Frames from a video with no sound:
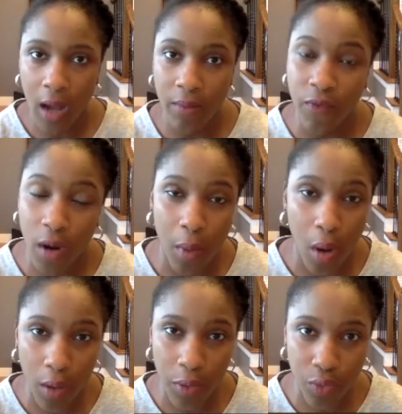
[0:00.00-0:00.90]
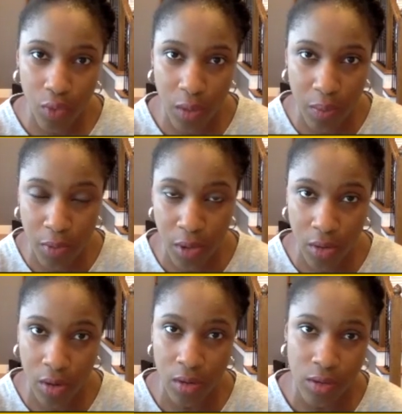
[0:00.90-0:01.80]
from all three
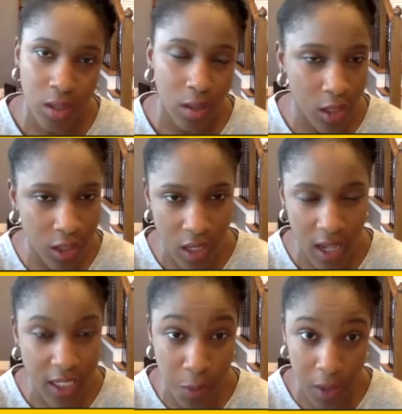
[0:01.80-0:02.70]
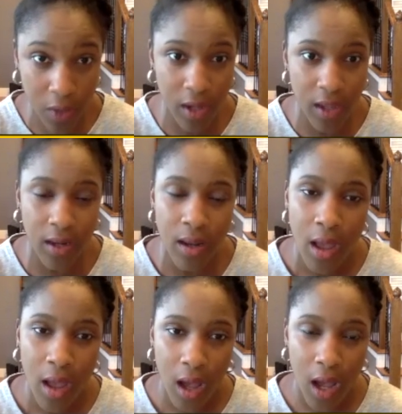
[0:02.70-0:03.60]
bureaus, Experian,
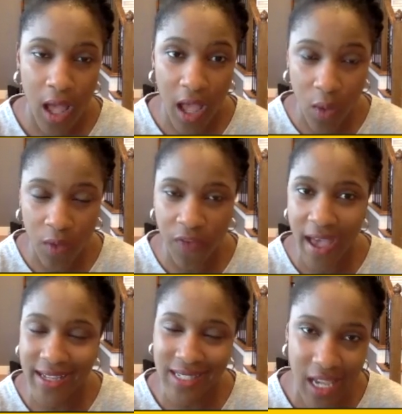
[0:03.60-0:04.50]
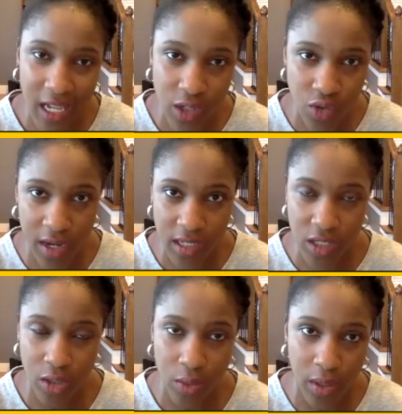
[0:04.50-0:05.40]
Equifax, and
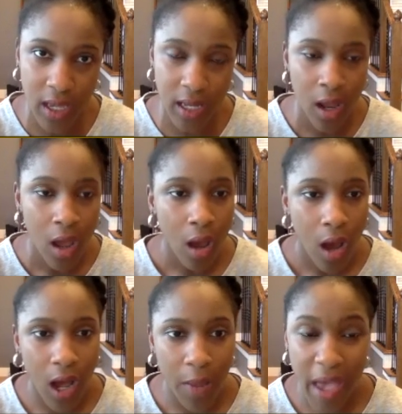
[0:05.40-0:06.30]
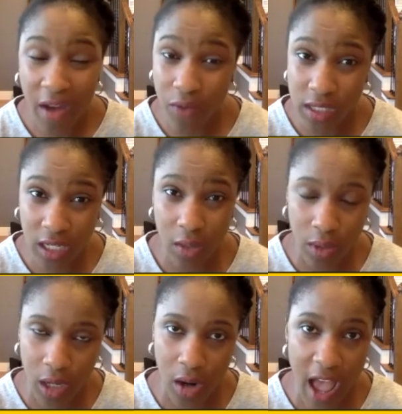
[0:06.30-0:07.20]
TransUnion, every single
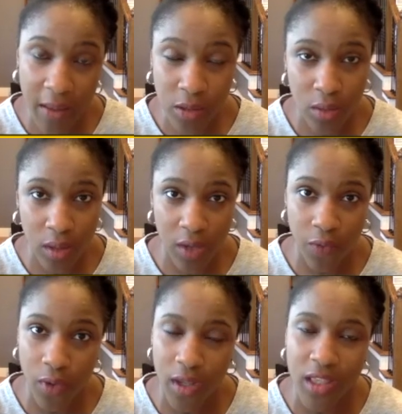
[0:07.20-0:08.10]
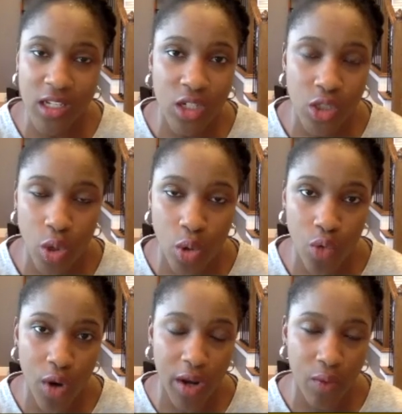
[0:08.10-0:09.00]
year, absolutely free. This is your
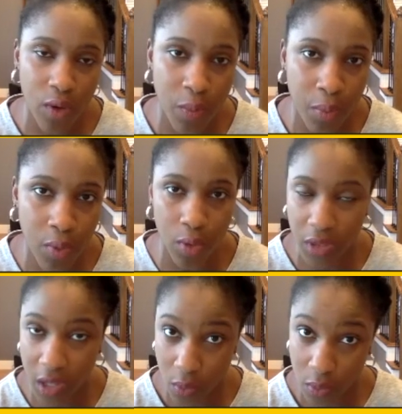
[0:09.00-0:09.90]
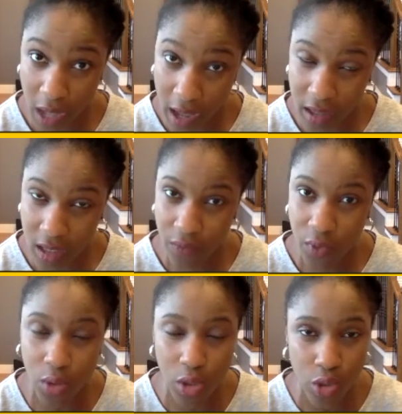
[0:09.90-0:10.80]
credit report. They will not give
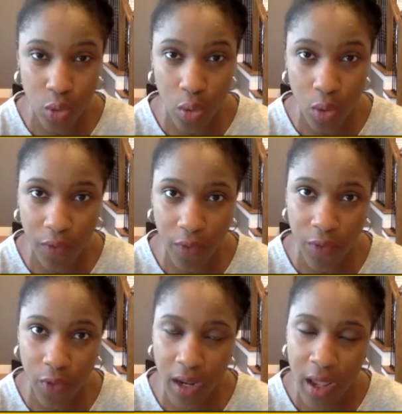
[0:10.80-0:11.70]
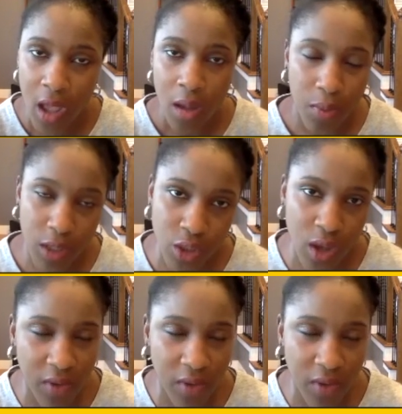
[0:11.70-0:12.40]
you your score for free, but you have an